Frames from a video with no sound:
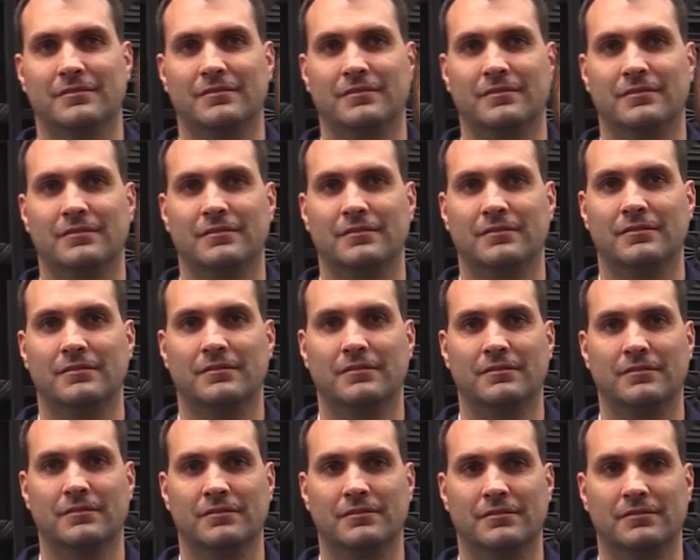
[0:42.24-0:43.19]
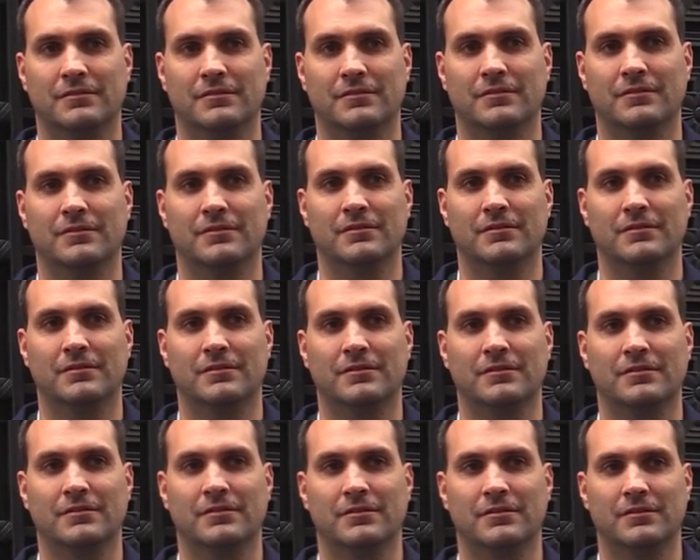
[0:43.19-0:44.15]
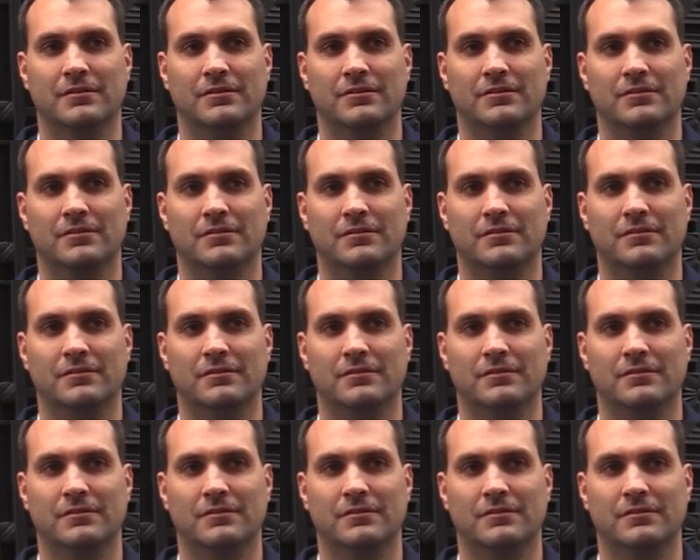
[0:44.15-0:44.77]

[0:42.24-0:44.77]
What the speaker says: The person shown says nothing.